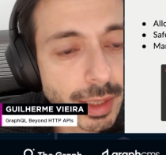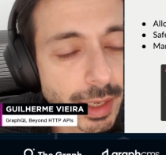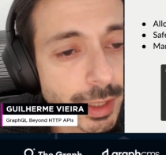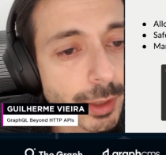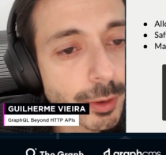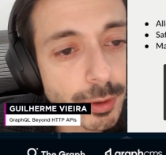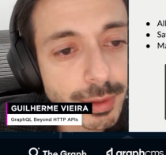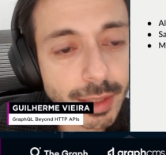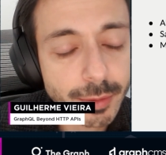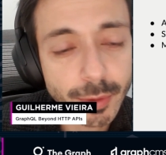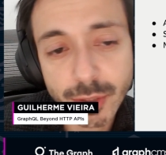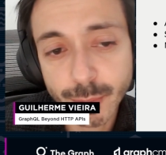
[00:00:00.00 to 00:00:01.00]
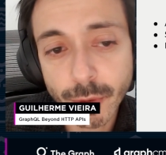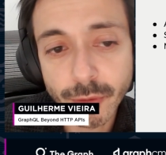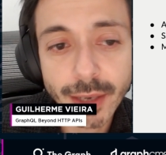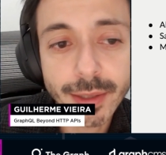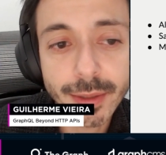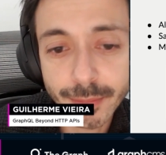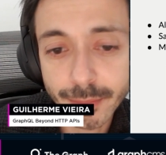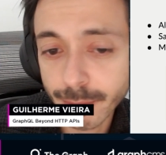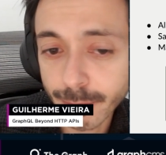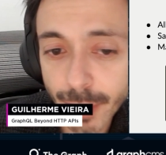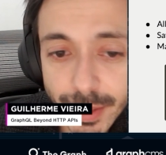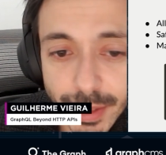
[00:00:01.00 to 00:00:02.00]
any code that was provided
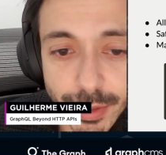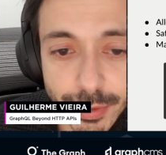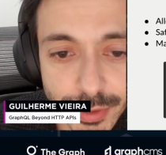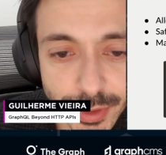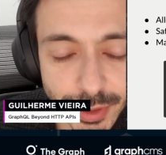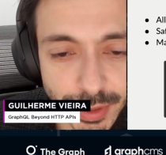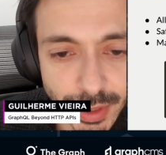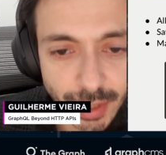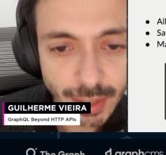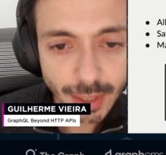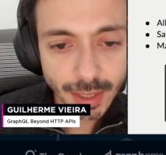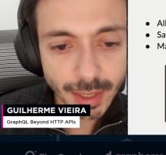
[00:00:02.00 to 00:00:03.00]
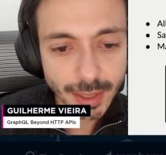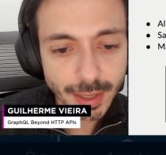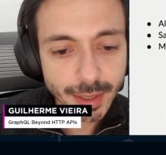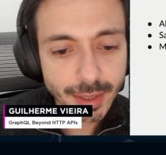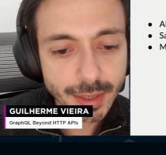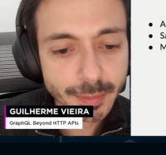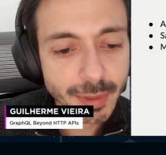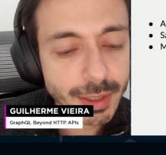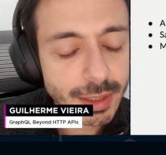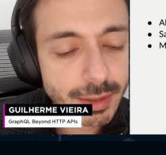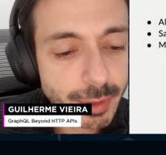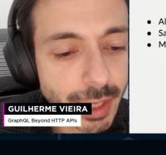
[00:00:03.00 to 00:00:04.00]
by the user. And
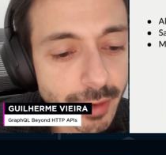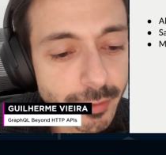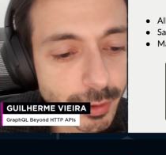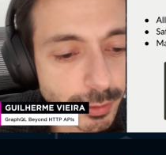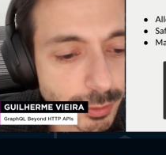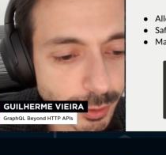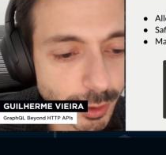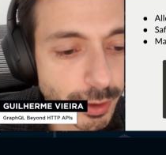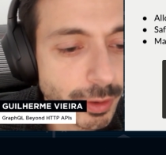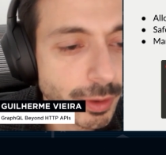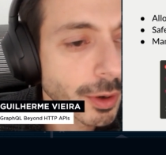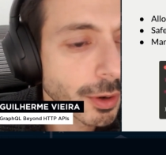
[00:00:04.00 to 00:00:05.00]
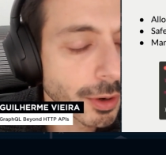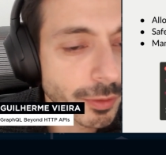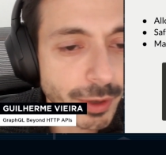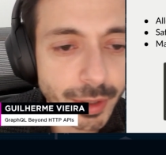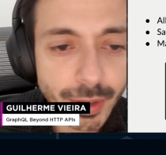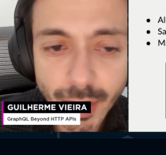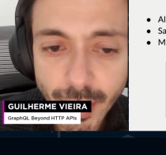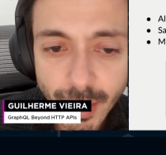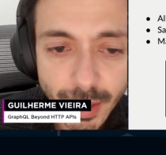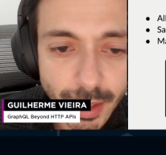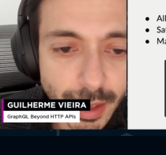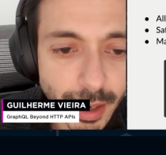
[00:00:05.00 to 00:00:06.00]
because we have control over
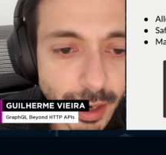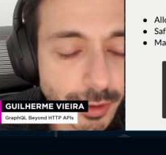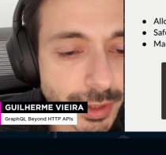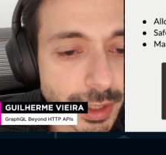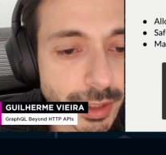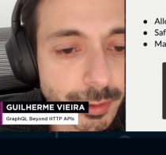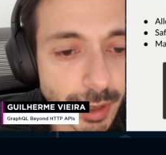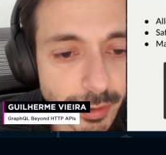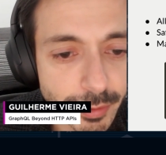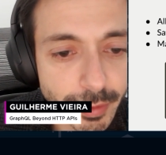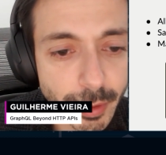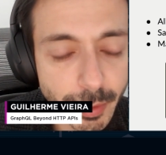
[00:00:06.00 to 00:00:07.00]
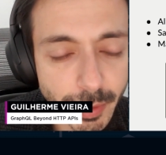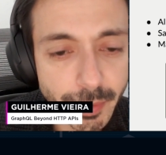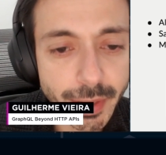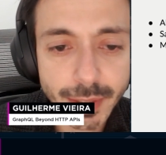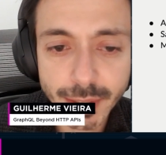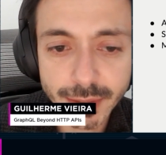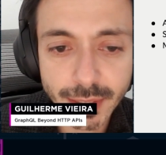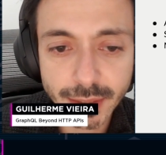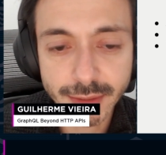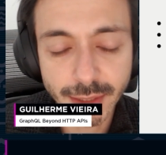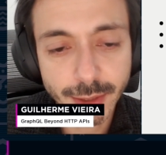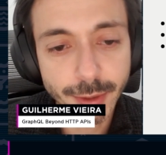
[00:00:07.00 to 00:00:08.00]
how the GraphQL query is
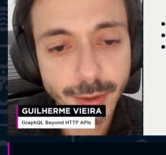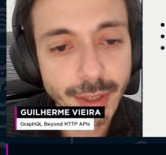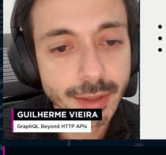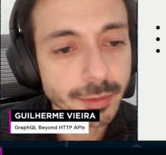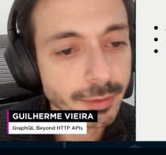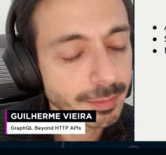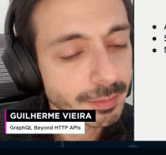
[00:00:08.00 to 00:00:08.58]
executed,